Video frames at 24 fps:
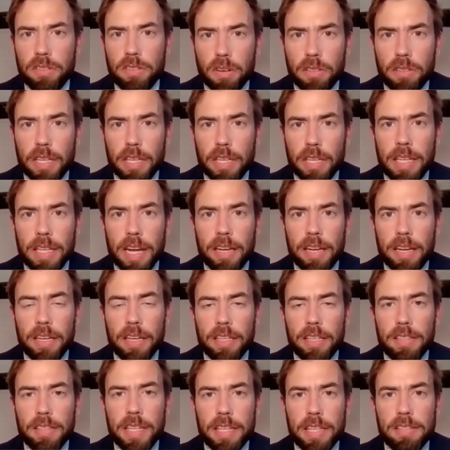So in
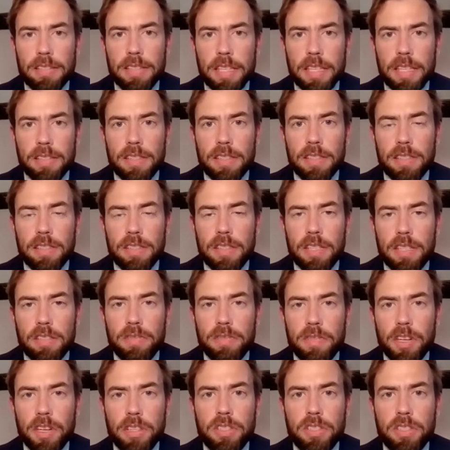that sense,
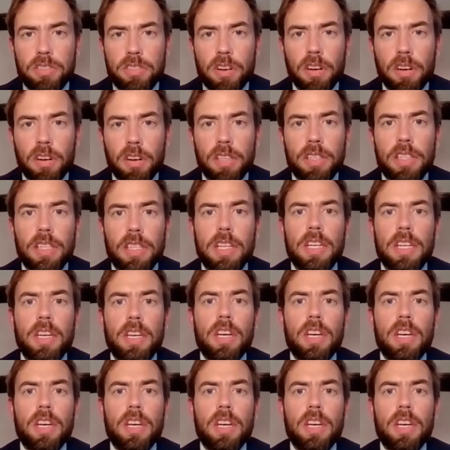it's very strong.